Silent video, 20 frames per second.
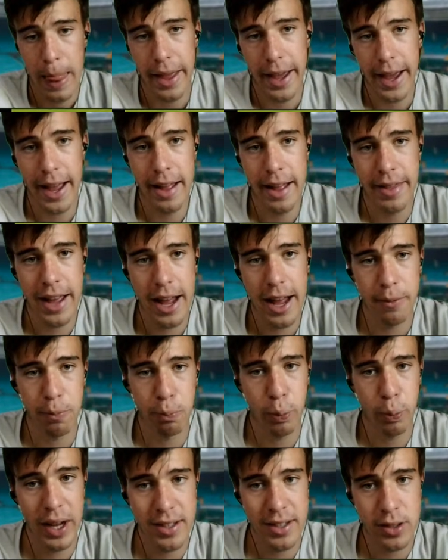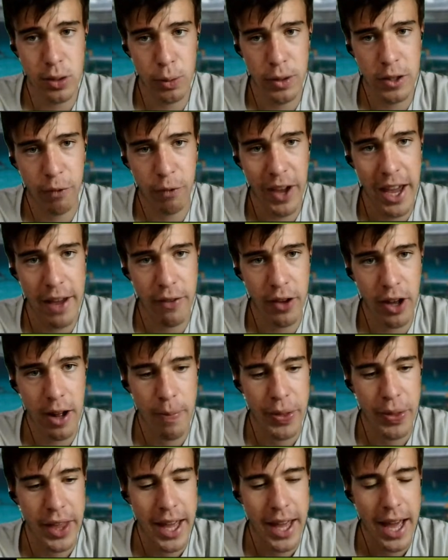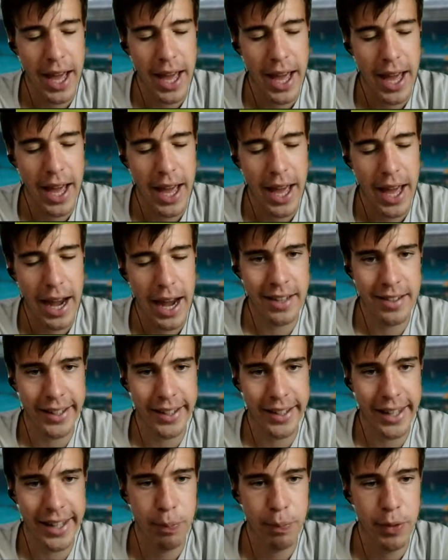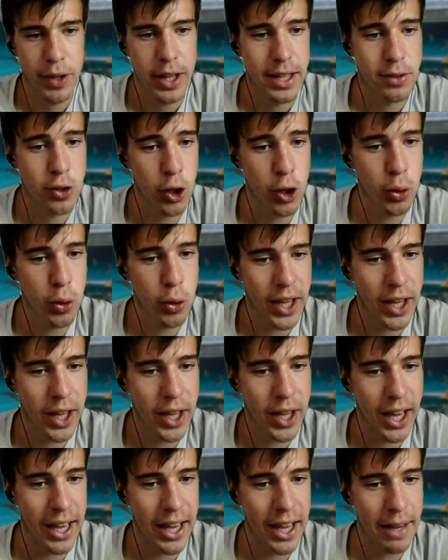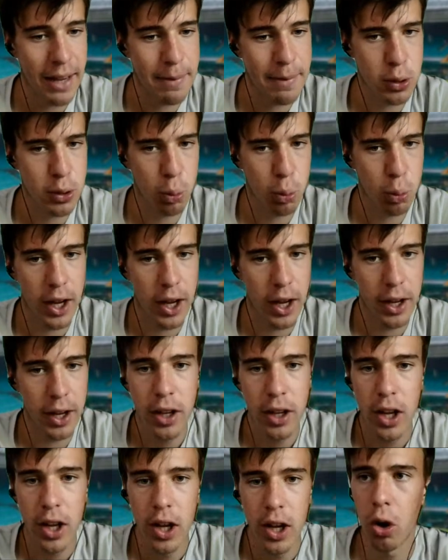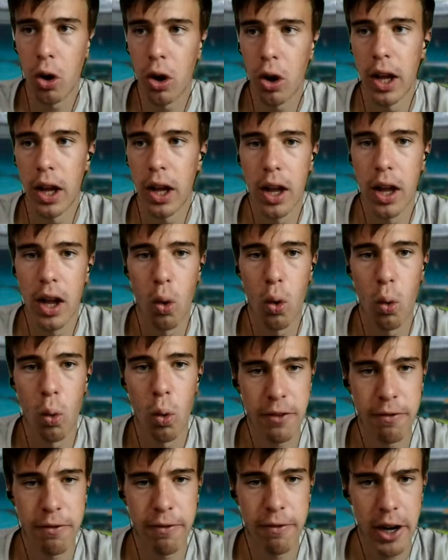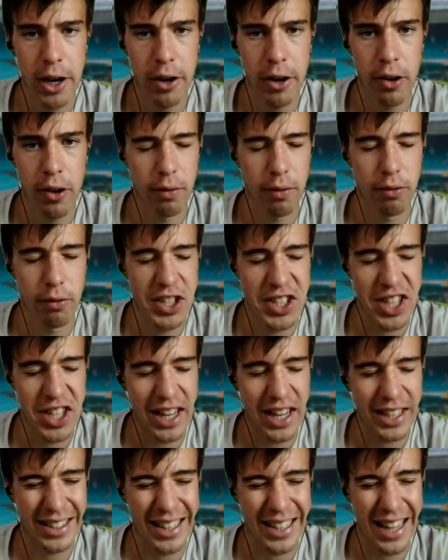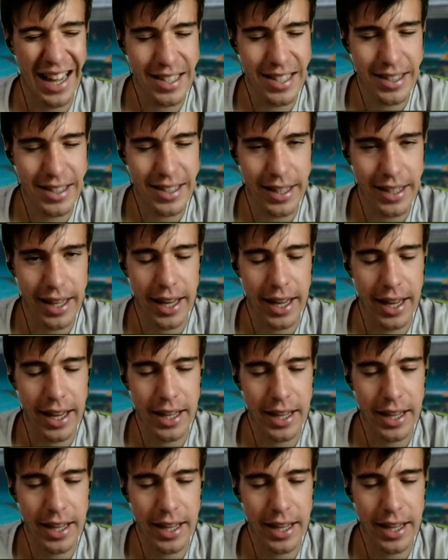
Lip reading: And that went to his favour. And he takes the game 2-1 for Roger Federer. Richard Gasquet, sorry.